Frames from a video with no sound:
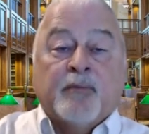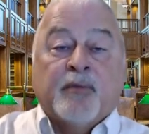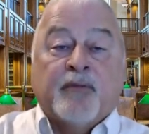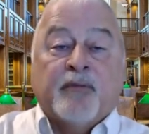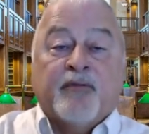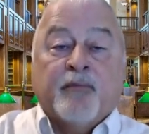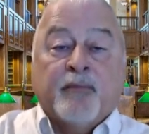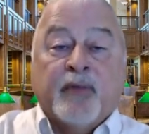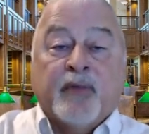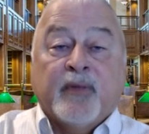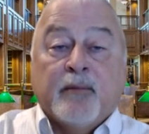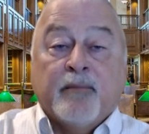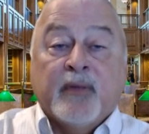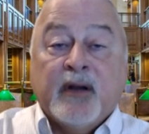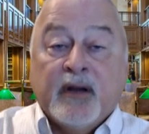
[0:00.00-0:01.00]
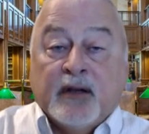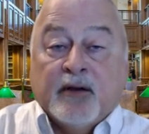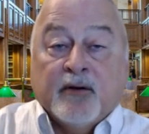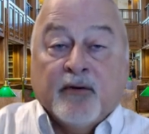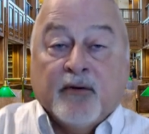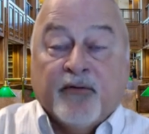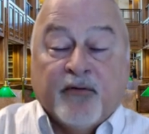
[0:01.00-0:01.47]
but for many
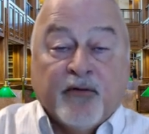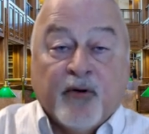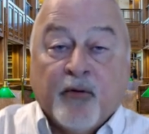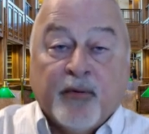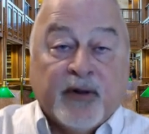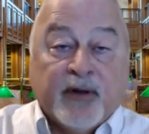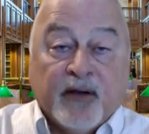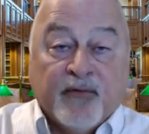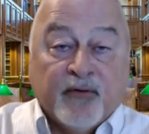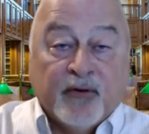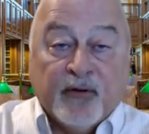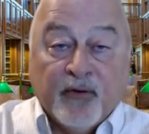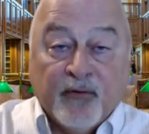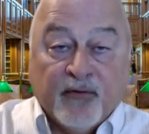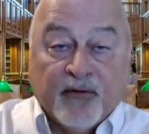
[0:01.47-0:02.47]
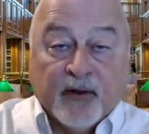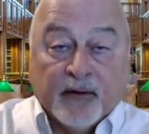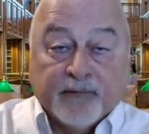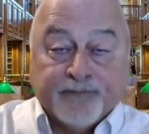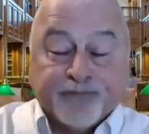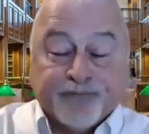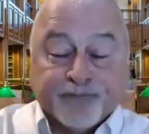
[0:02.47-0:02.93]
years, nobody ever used it.